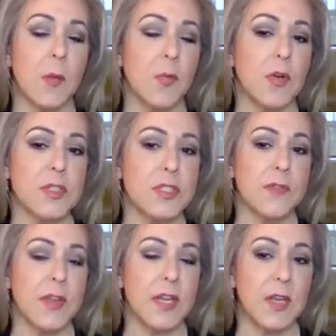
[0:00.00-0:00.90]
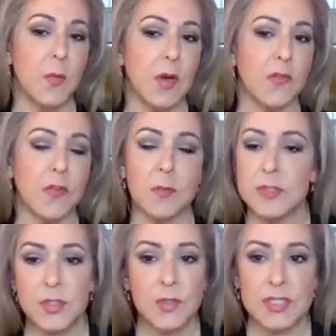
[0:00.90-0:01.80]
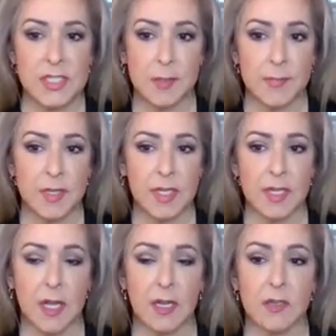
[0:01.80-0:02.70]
upwards of anywhere from two to $10 million.